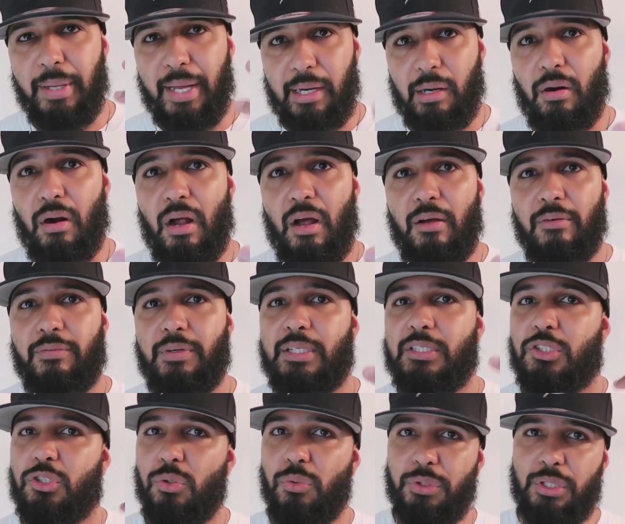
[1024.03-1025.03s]
You'll be better
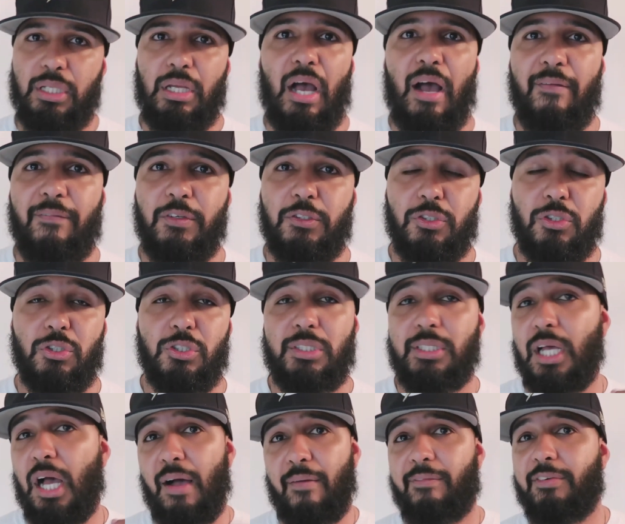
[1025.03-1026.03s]
off, and so will the
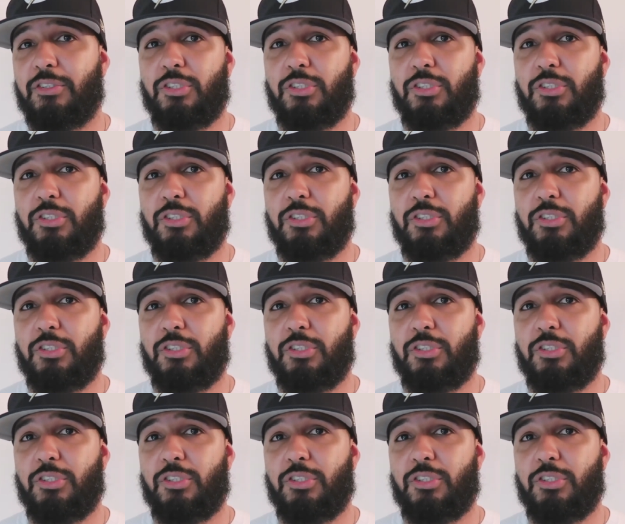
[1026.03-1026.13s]
officers.